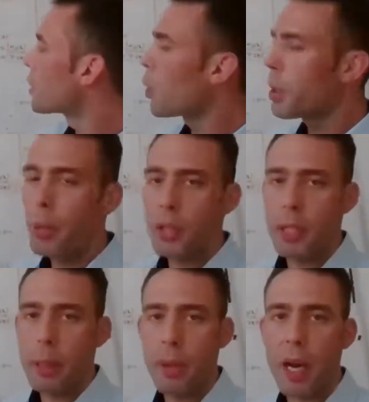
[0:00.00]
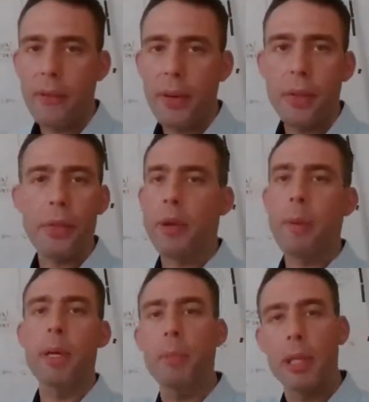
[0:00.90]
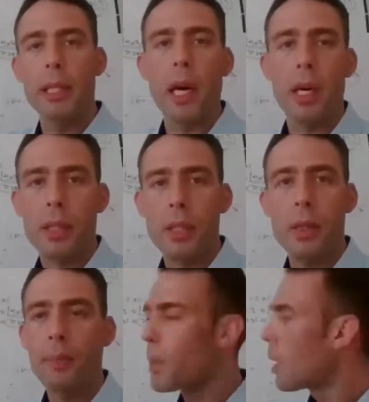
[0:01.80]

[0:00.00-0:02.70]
There's 1 person in profit, 3 people in loss.